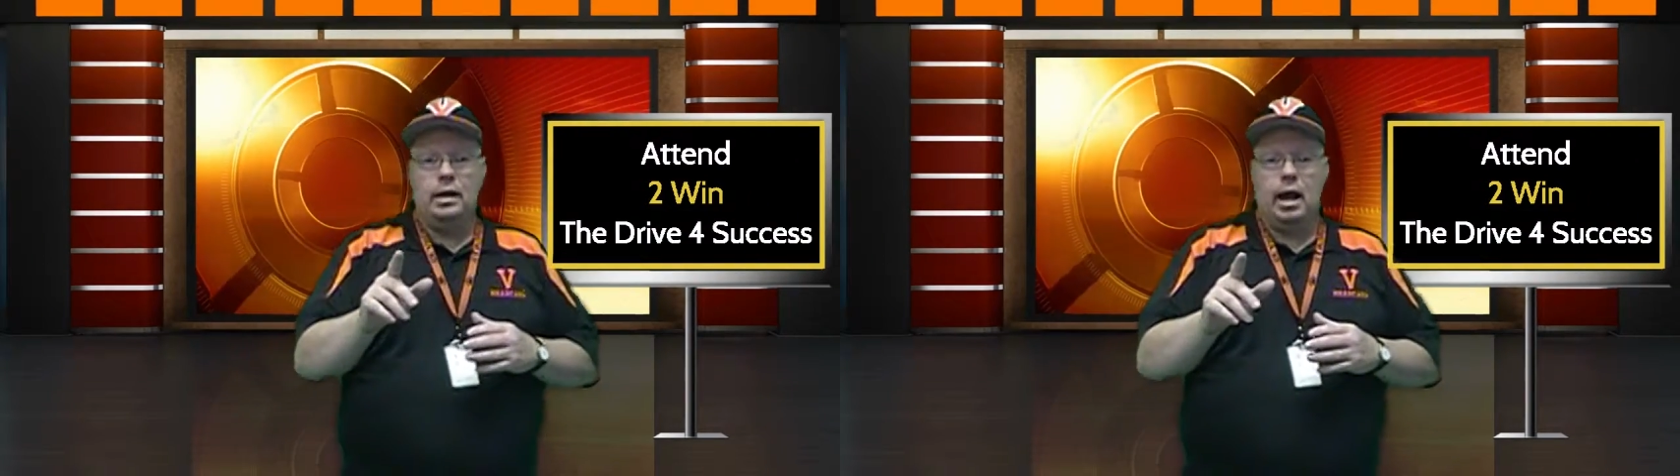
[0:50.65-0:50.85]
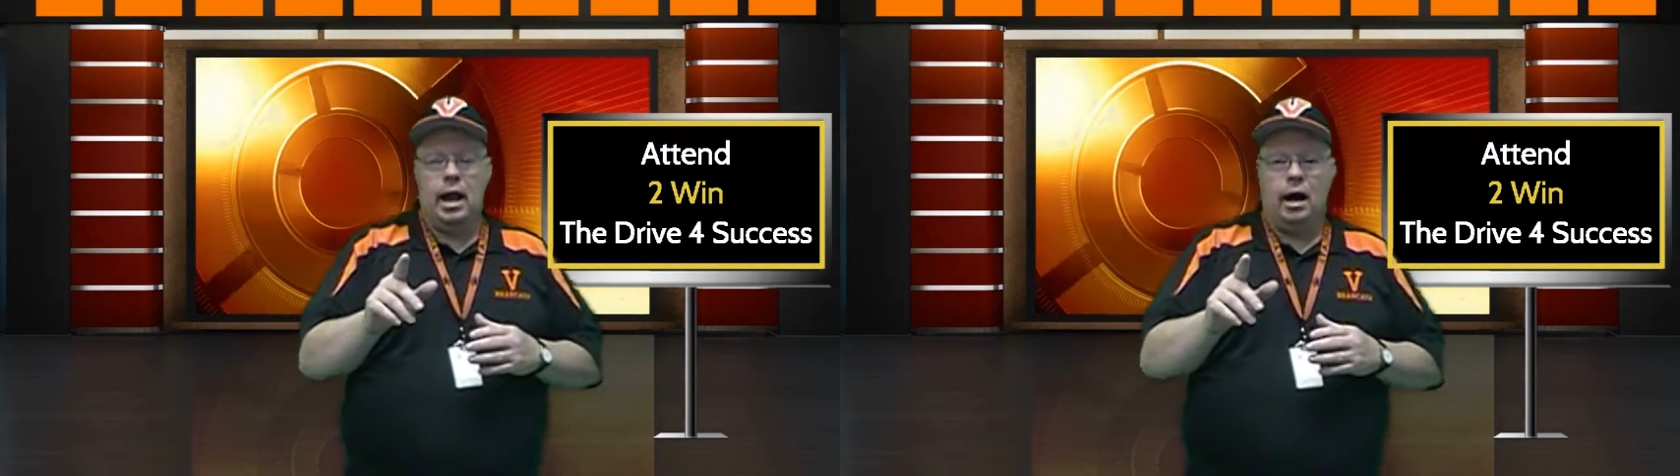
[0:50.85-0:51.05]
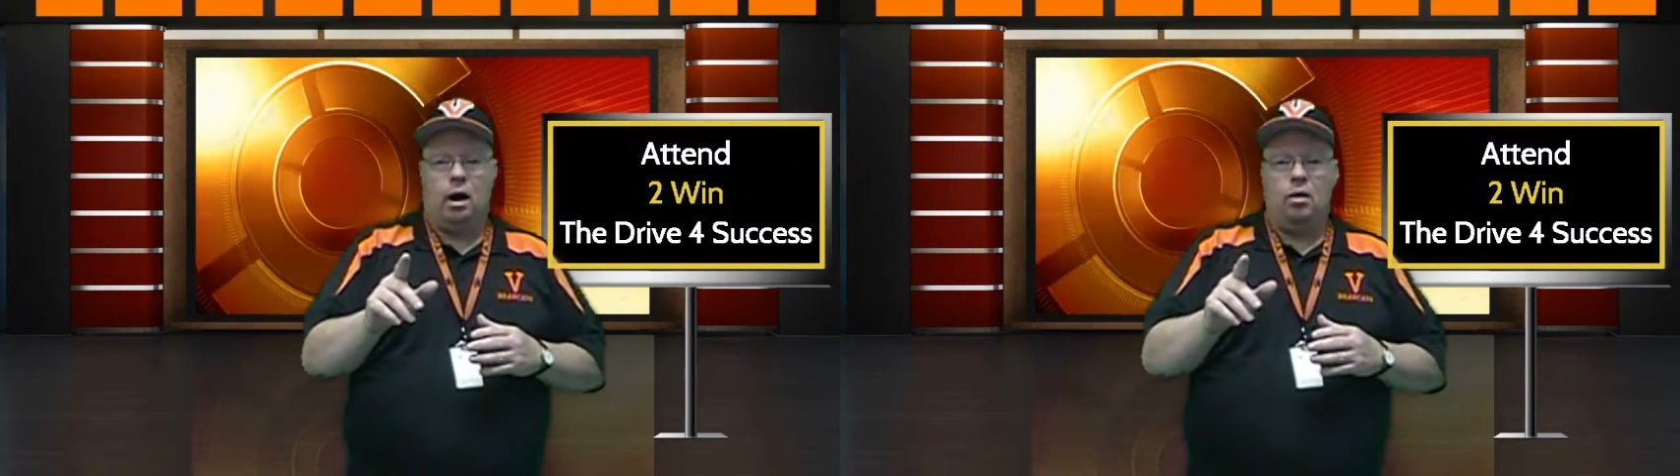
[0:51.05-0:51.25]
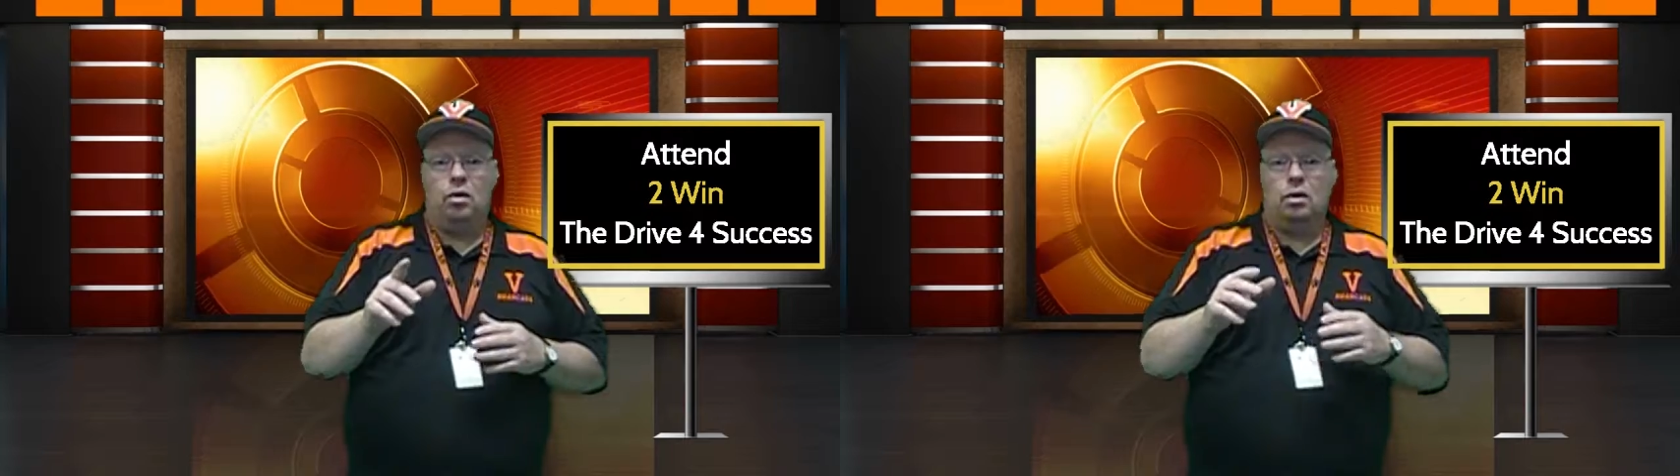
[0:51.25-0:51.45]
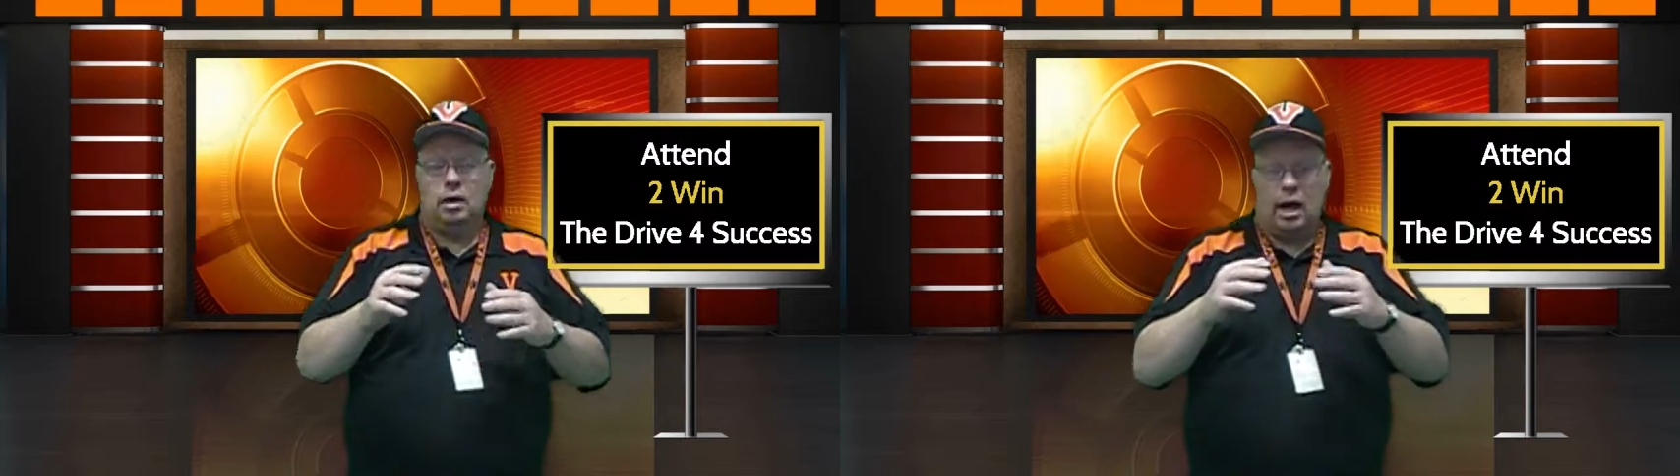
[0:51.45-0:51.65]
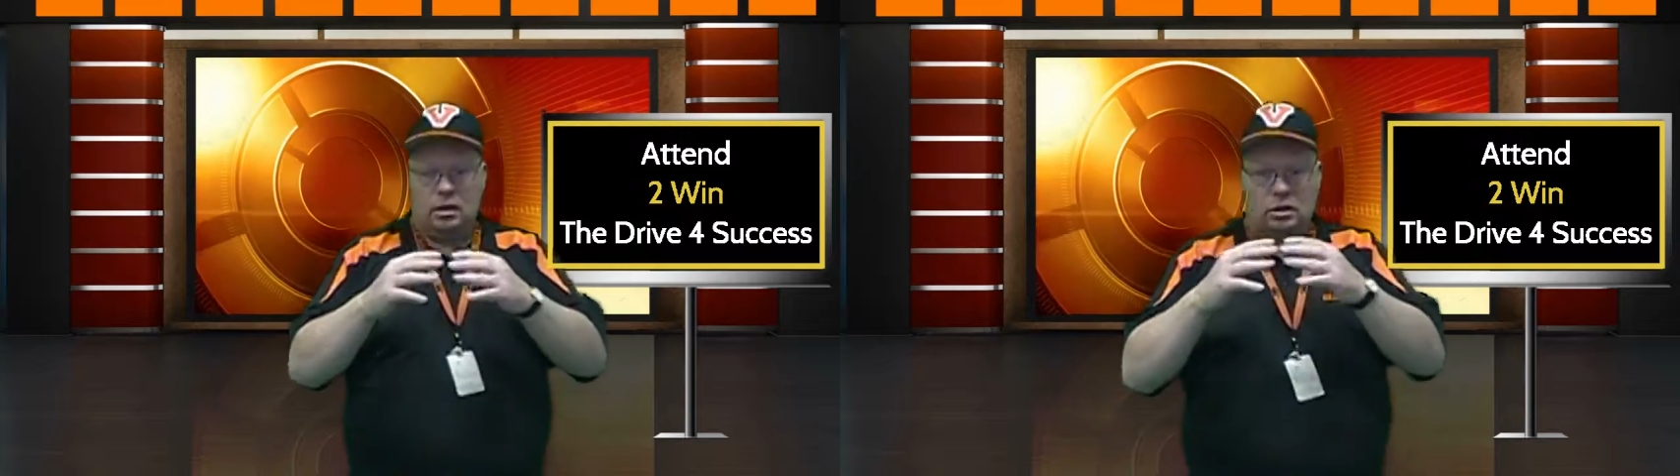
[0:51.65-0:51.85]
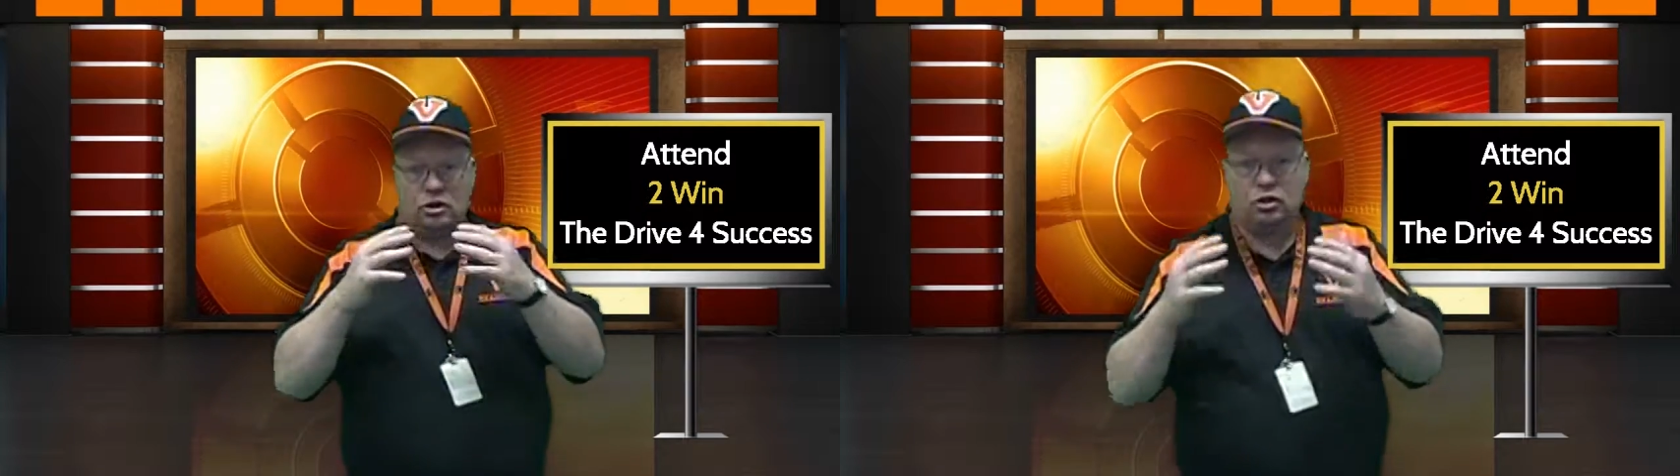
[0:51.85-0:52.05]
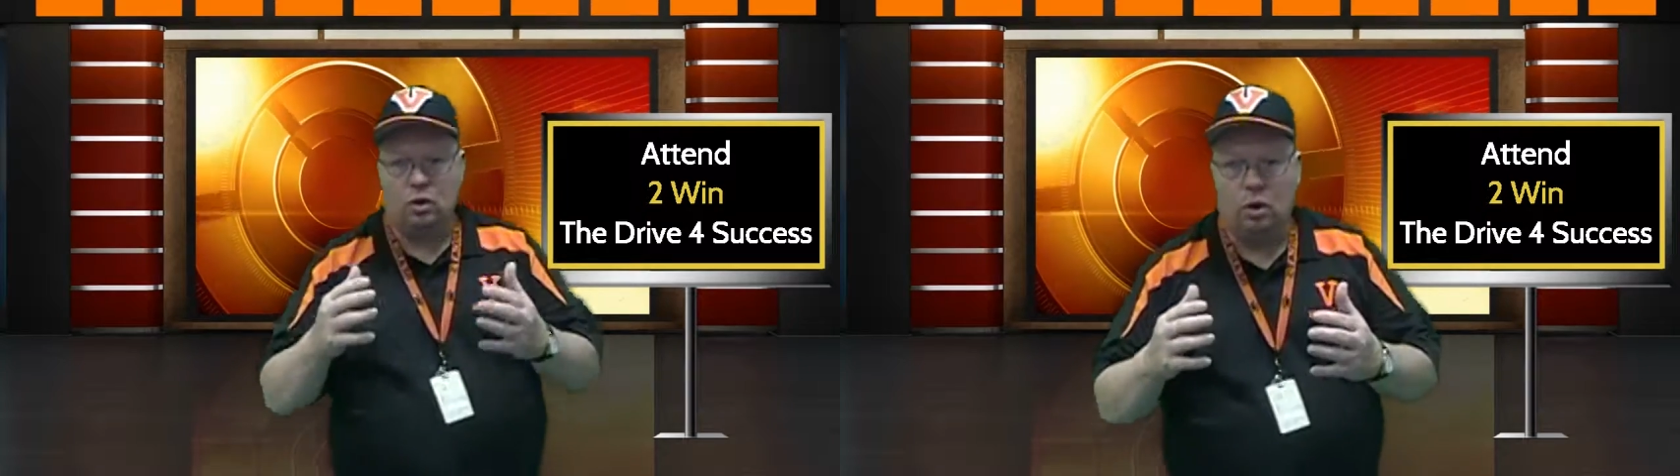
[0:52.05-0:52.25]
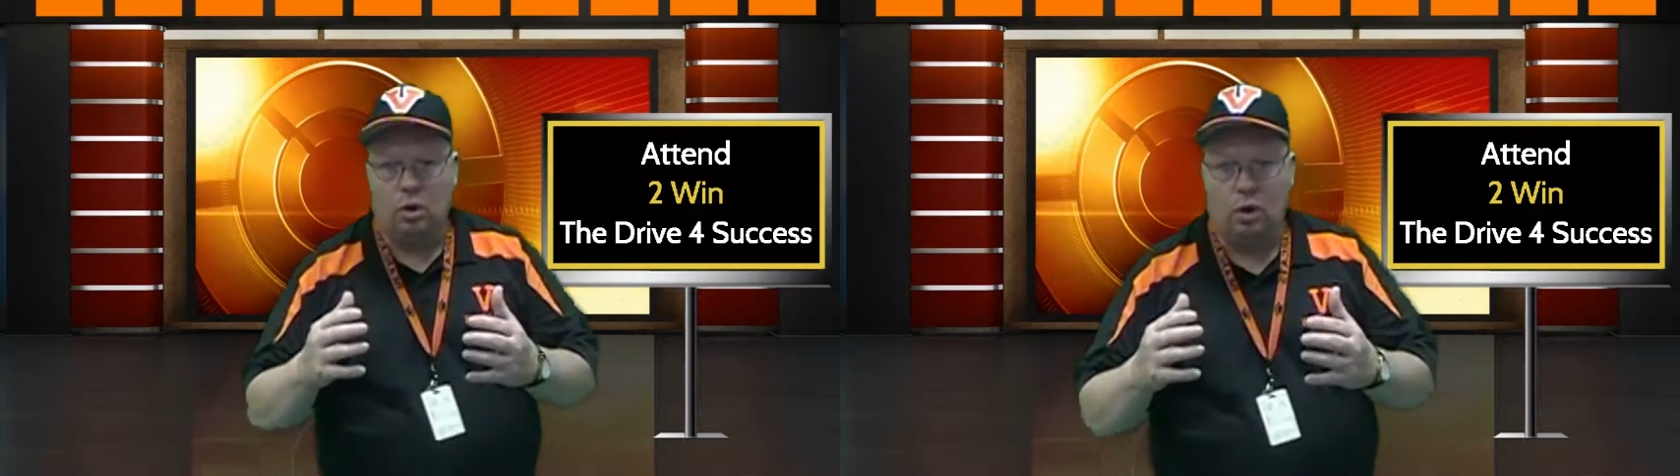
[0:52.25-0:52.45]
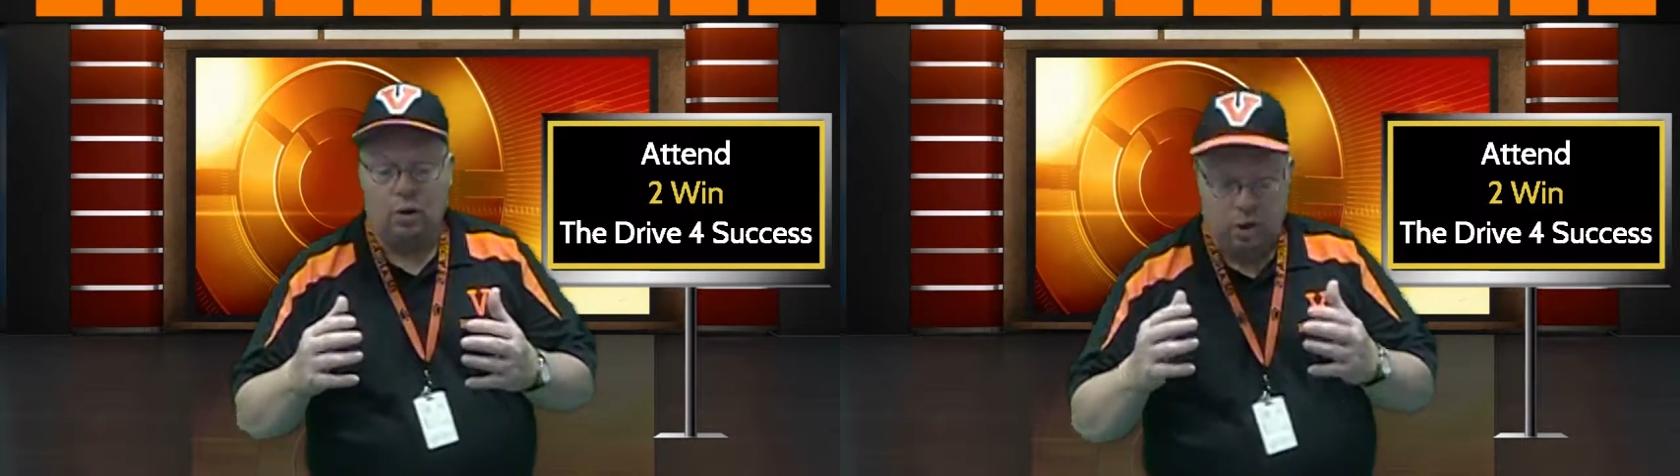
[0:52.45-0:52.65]
now, as a
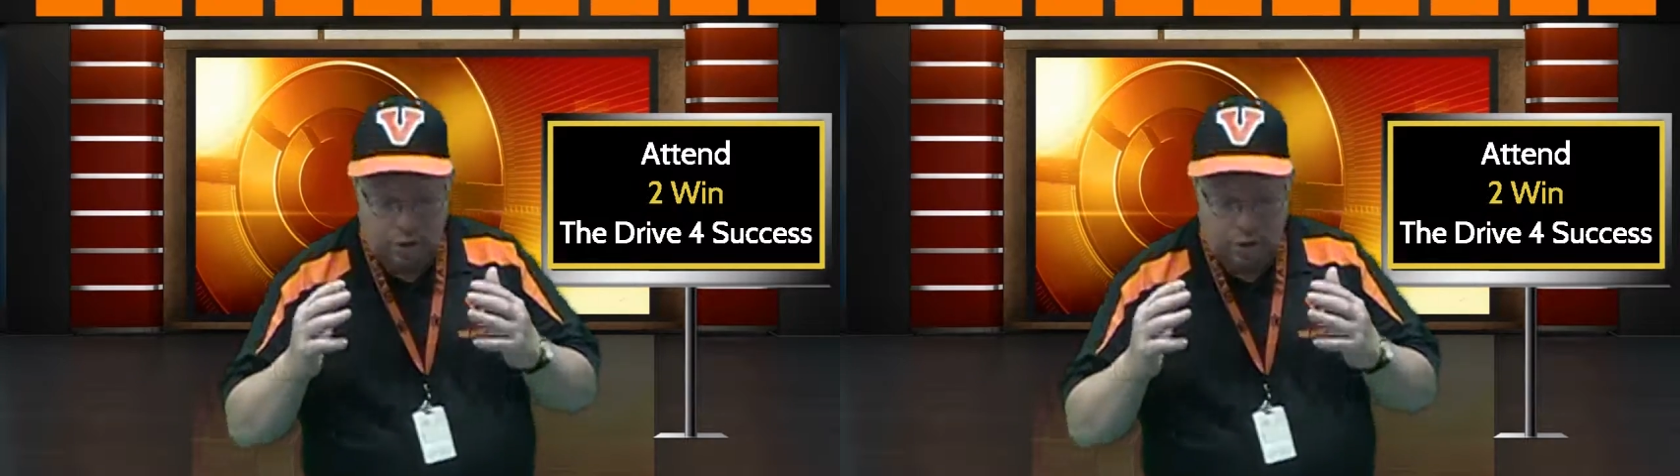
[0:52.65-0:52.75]
school,